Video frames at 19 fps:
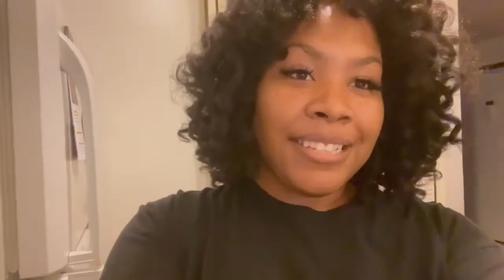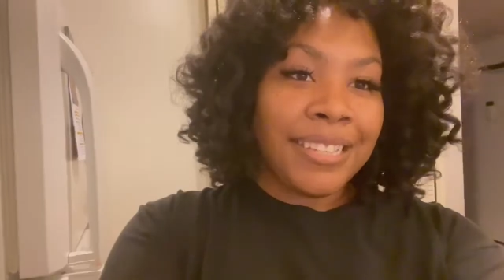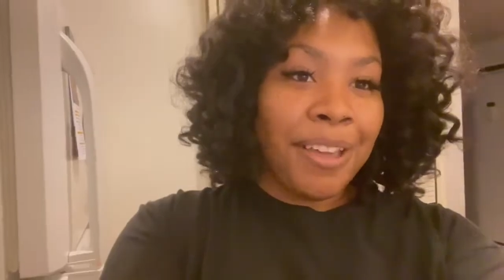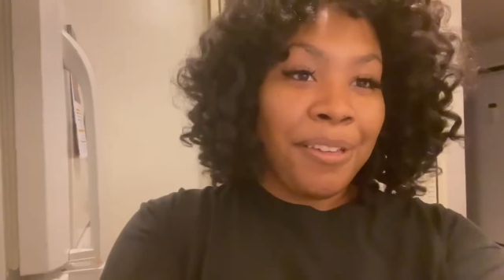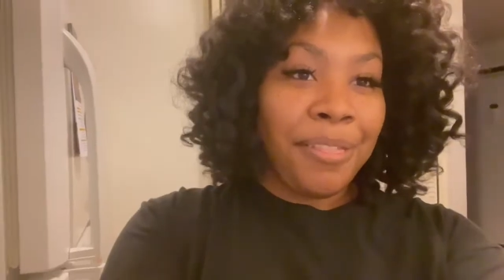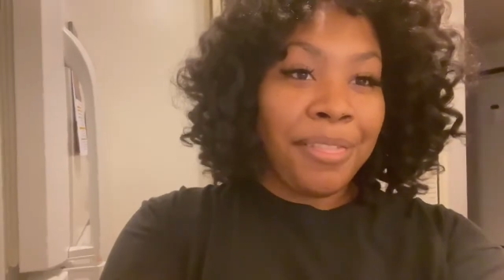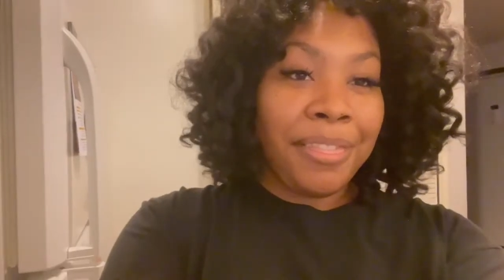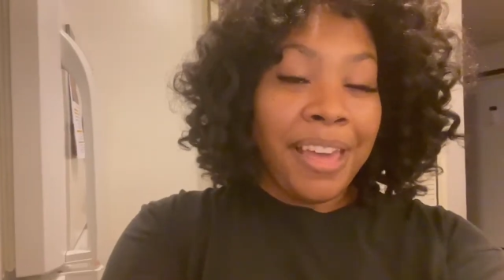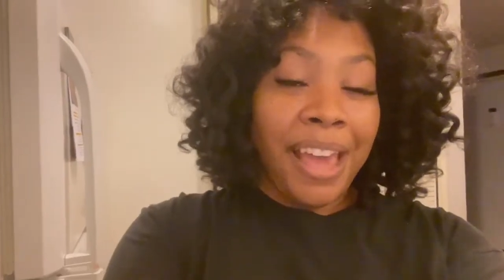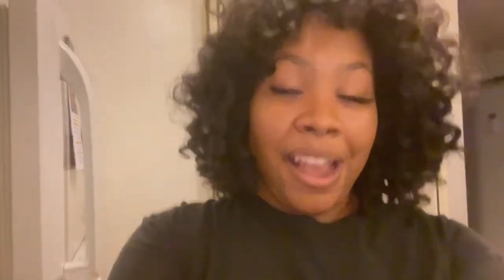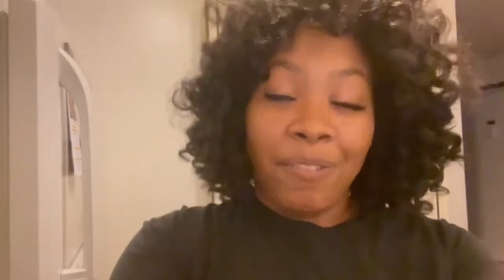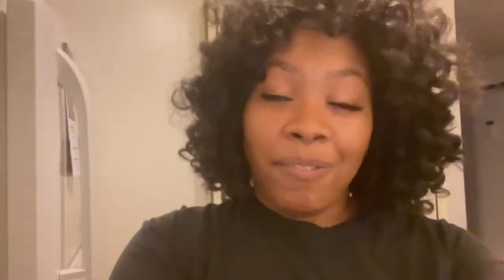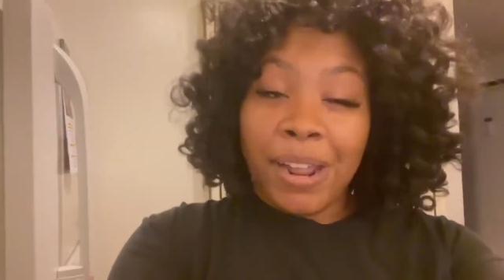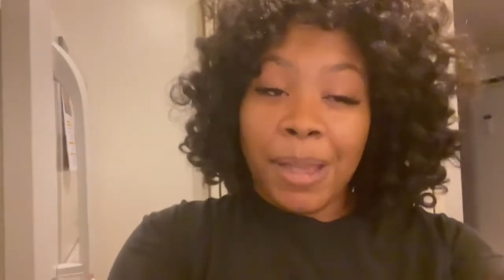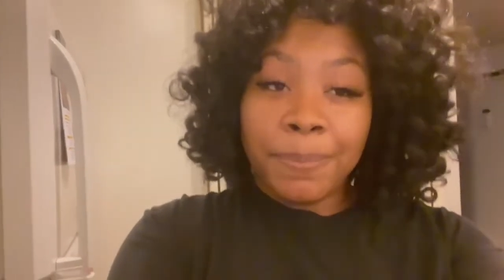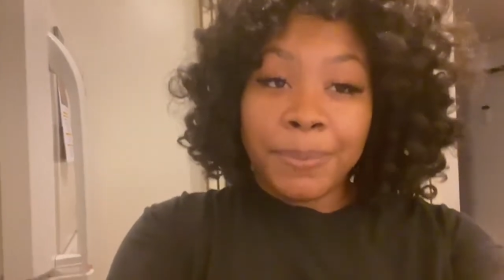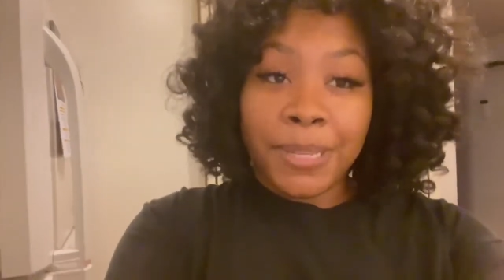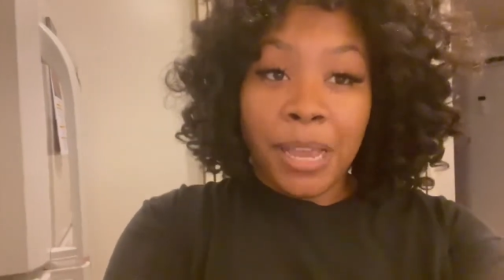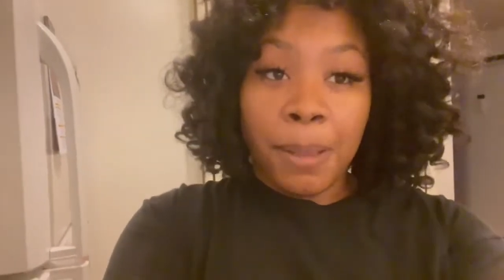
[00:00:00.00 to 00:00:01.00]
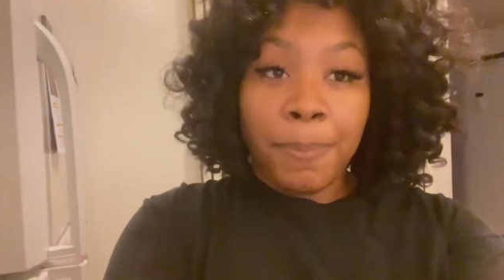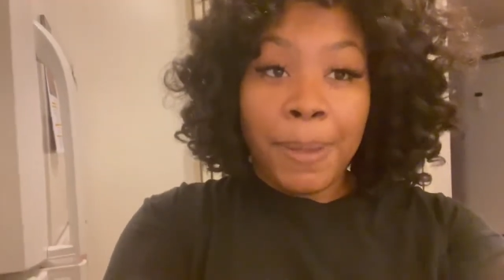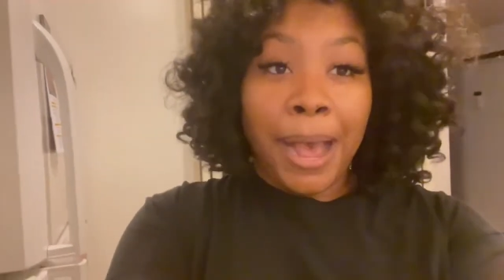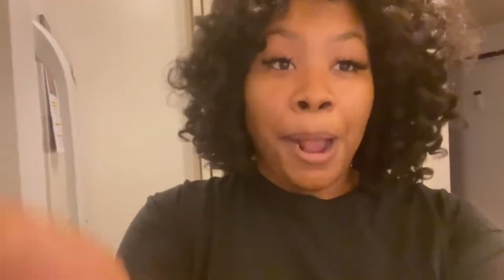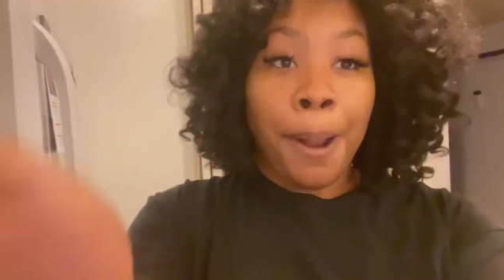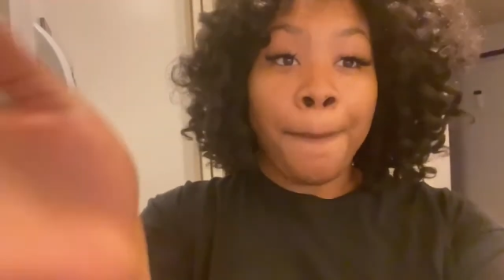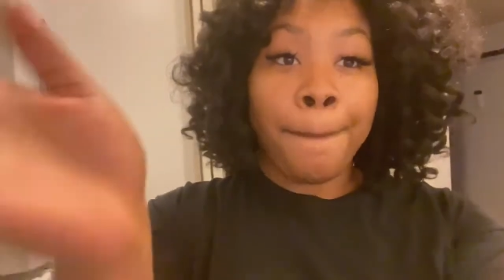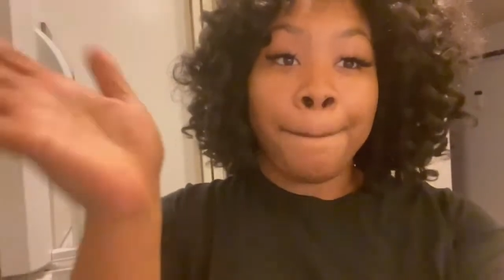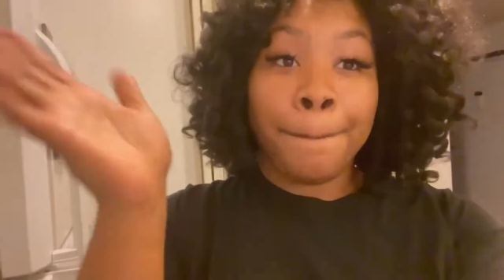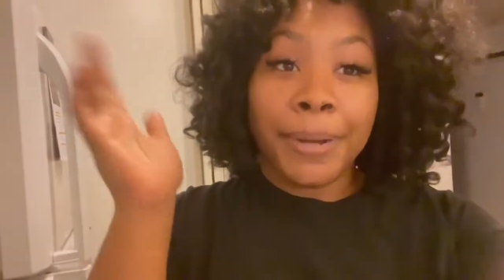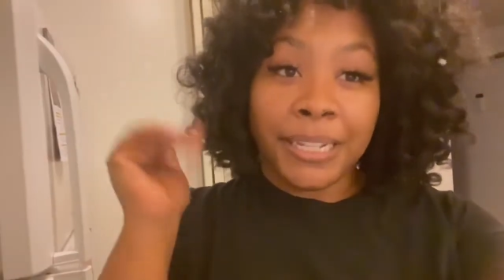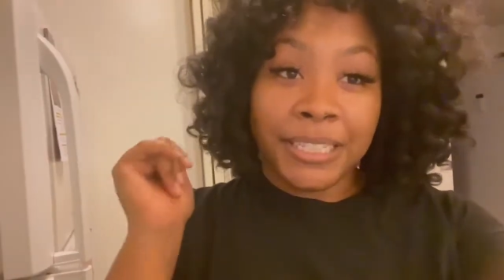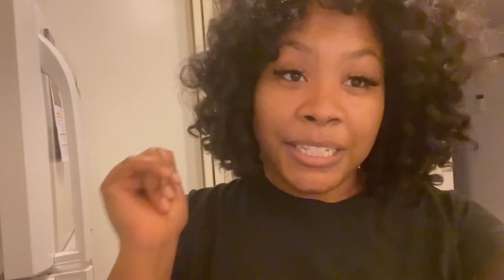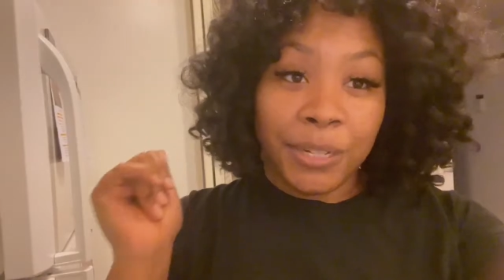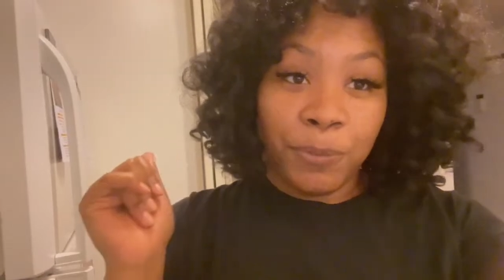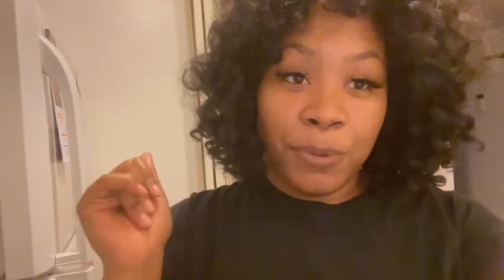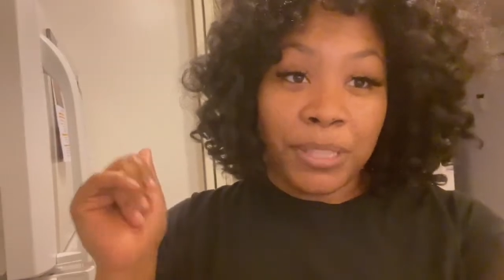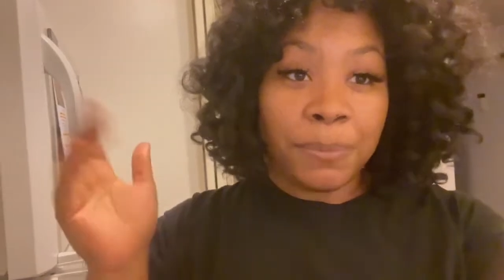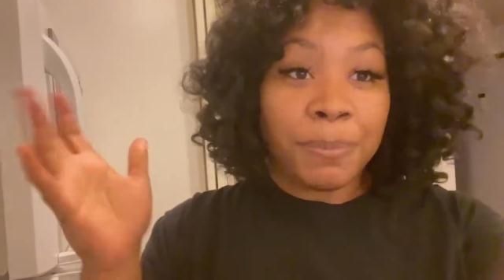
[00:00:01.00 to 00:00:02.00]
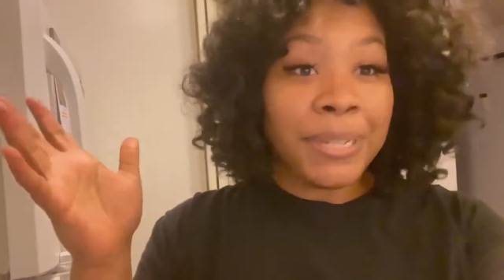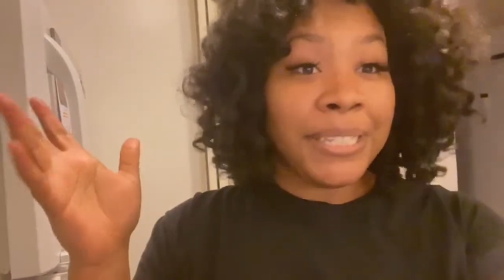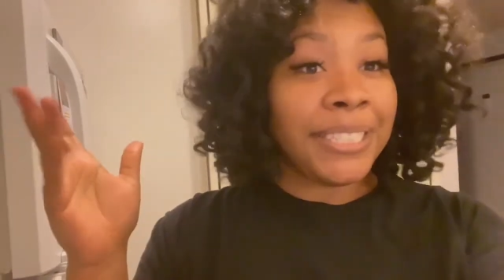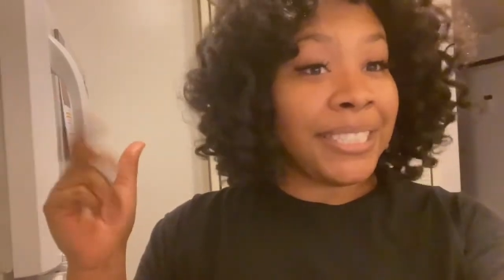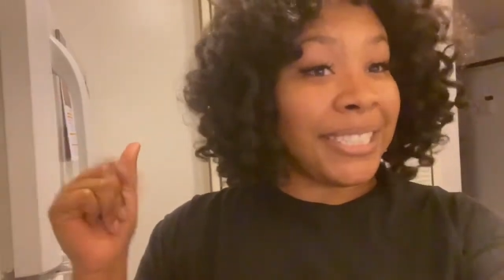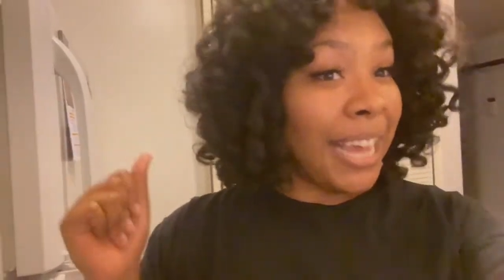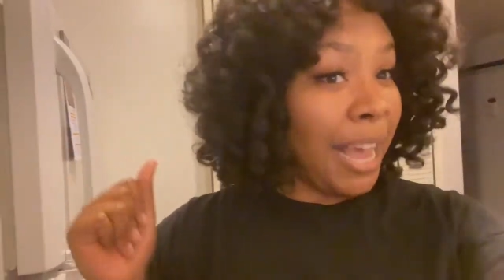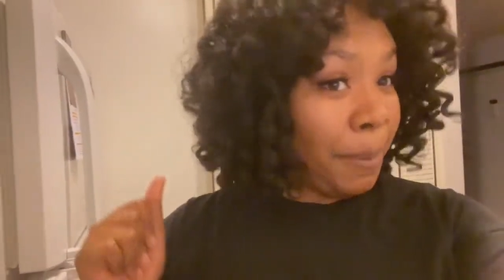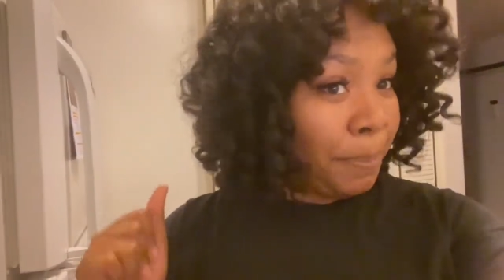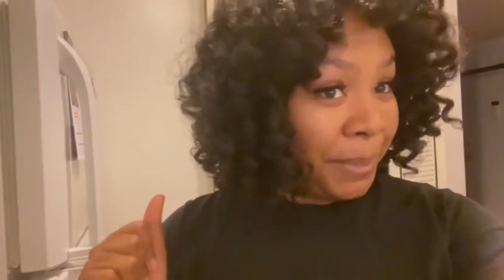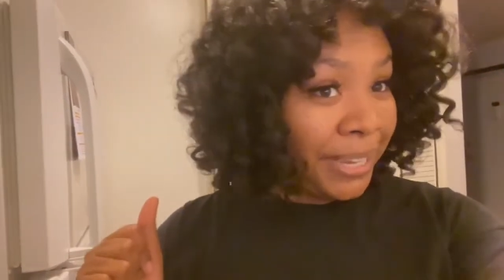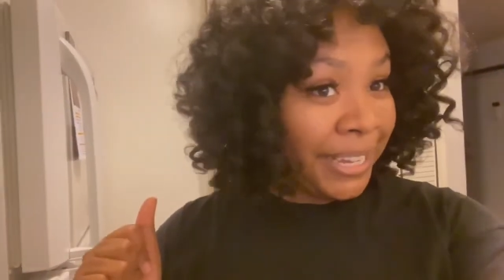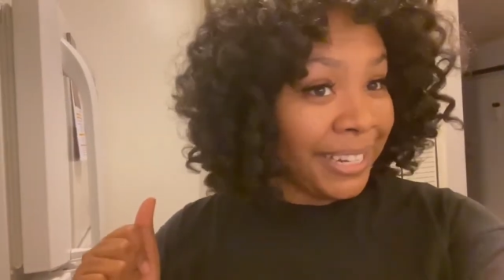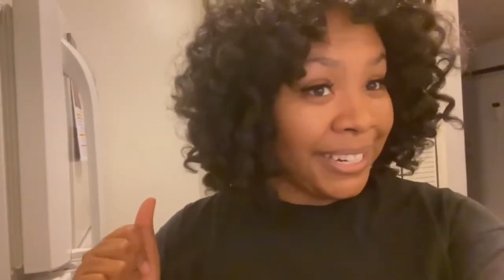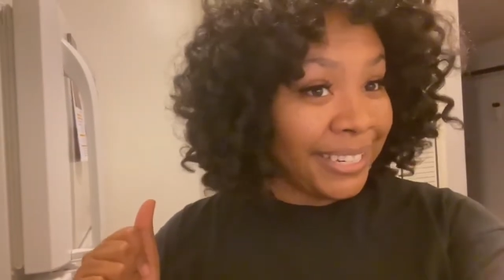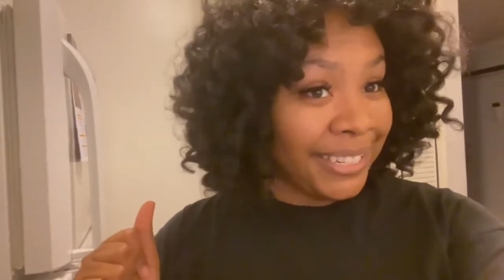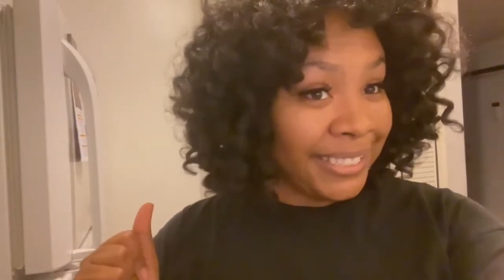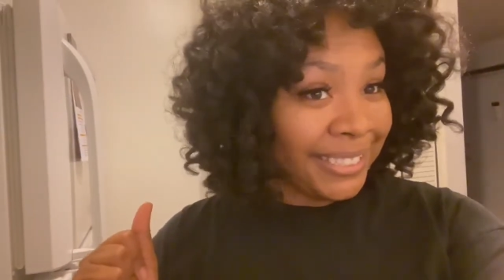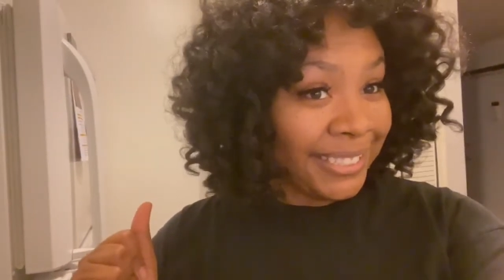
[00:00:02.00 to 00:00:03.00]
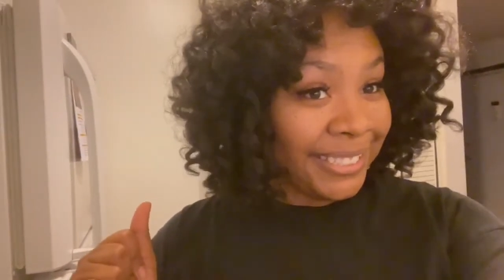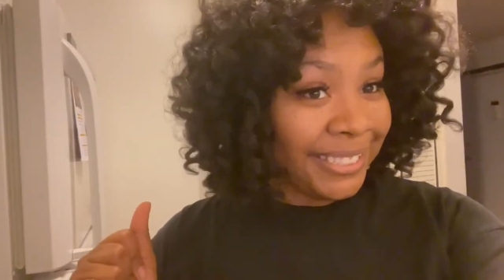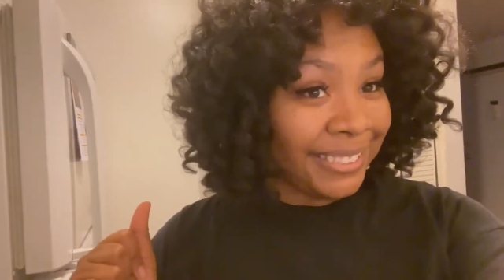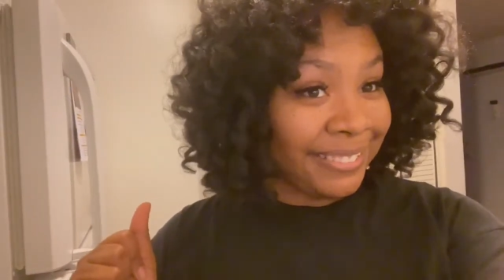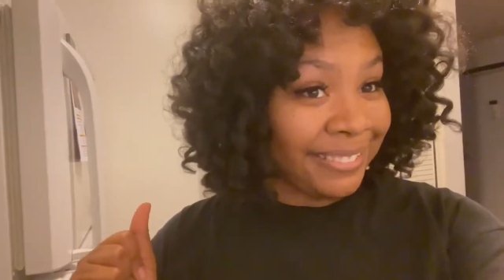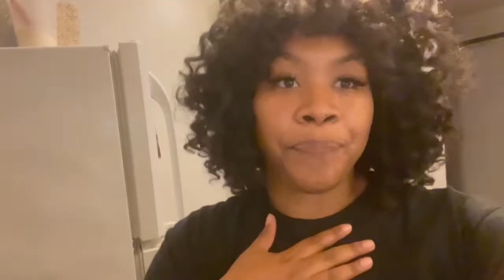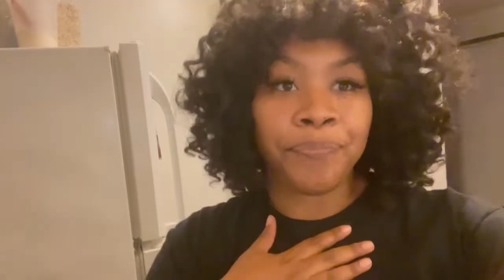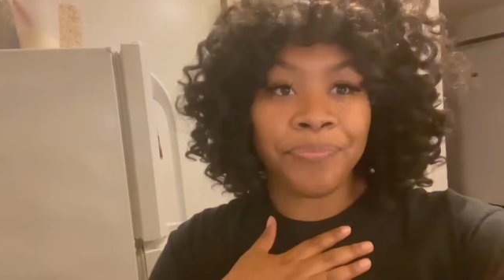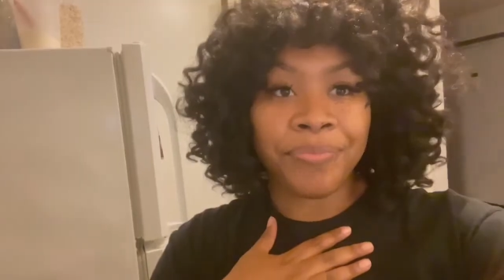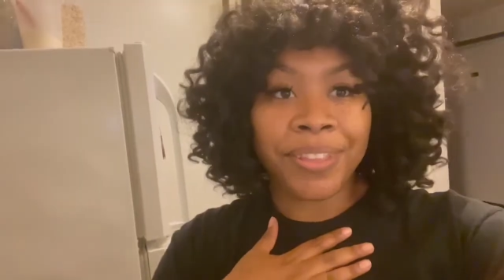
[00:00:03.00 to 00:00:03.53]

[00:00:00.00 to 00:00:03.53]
So that wraps up our Budget With Me shopping edition.